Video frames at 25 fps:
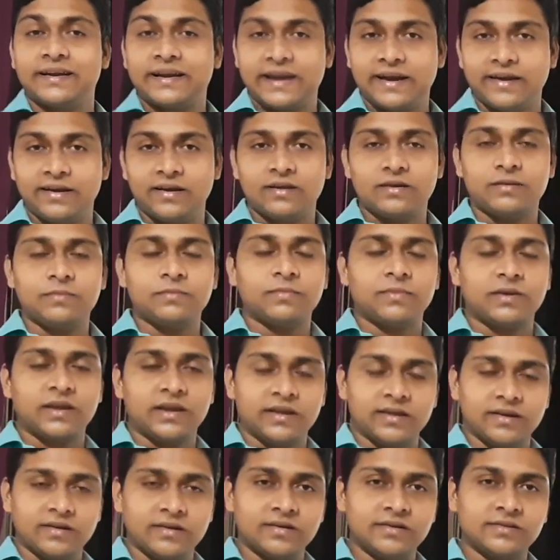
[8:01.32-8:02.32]
random
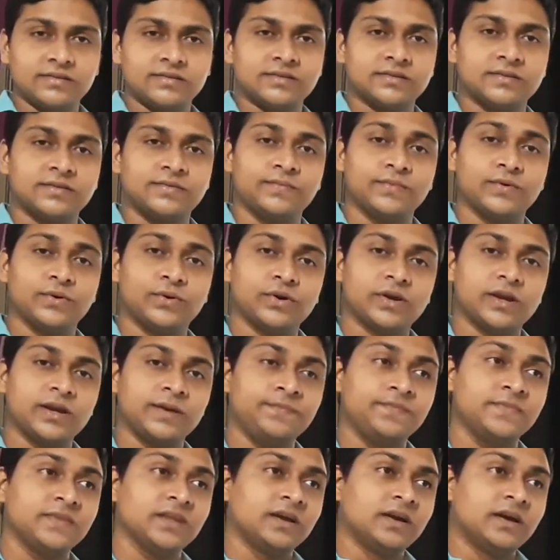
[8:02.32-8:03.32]
errors.
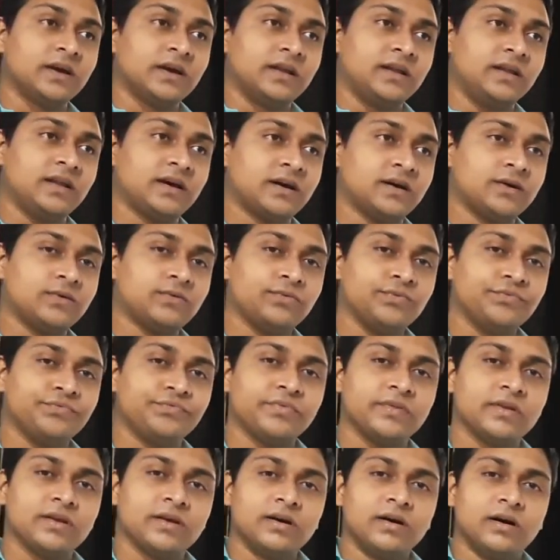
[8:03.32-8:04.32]
Okay,
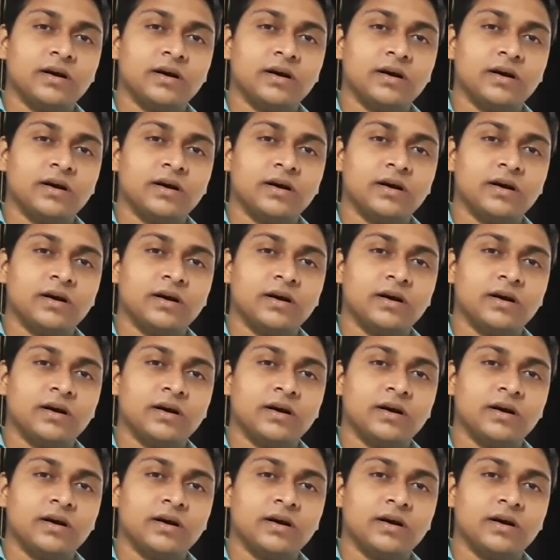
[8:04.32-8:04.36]
now